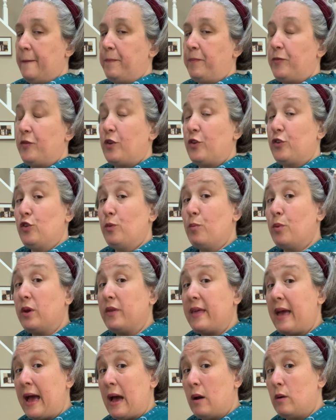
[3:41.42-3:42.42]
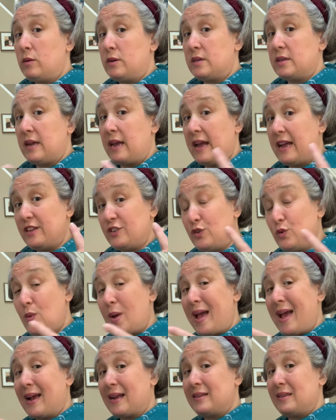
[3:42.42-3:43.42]
So as you breathe out, as you
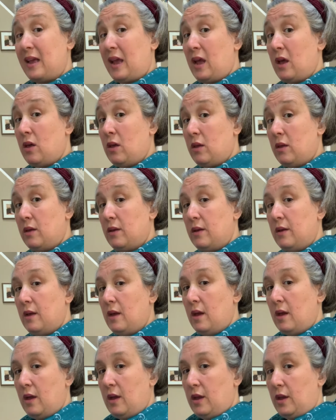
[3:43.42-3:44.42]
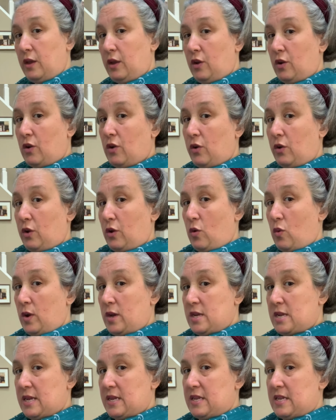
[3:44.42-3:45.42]
exhale, you're going
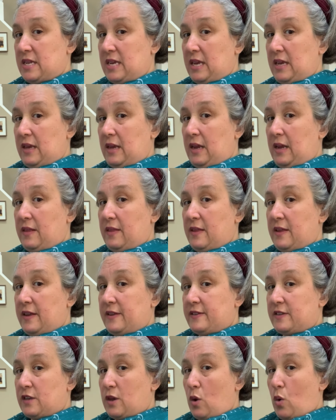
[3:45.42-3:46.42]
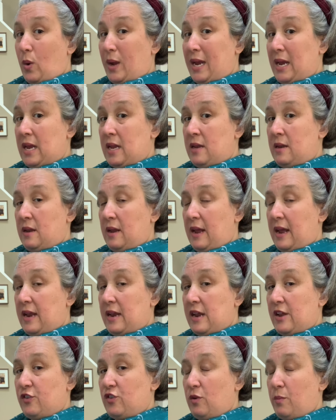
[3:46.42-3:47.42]
to see this go in, and
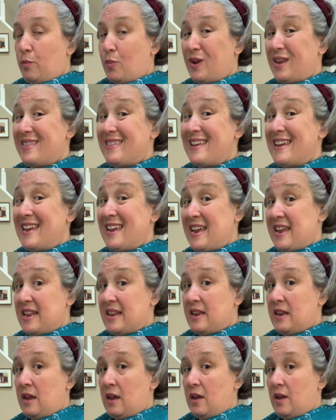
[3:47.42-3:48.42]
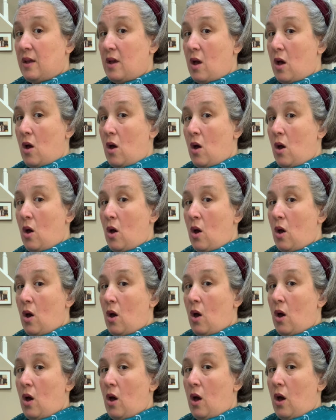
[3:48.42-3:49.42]
as you breathe in,
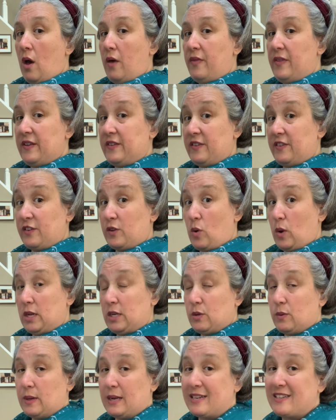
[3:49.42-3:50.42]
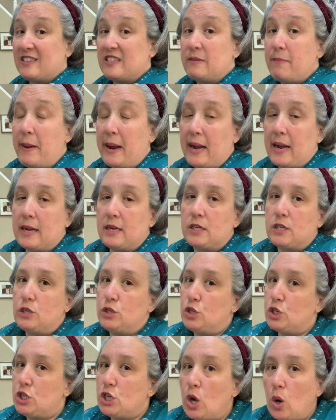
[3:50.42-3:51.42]
this is going to expand.
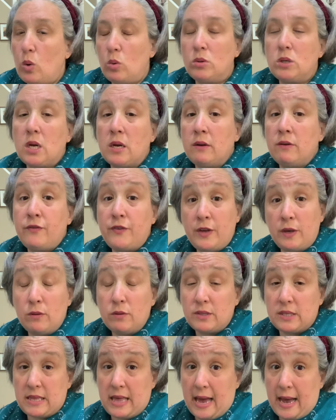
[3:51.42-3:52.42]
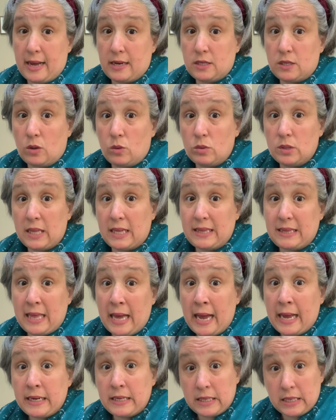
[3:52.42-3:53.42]
Don't confuse that. Don't let
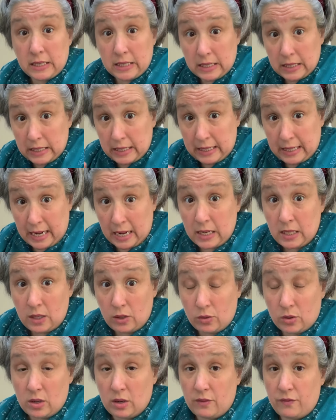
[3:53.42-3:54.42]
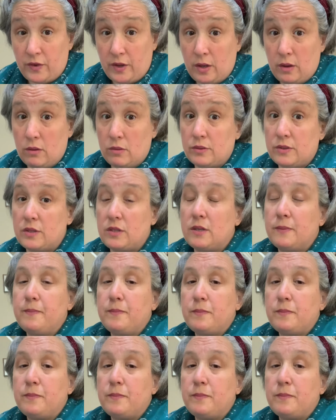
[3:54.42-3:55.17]
that get you confused.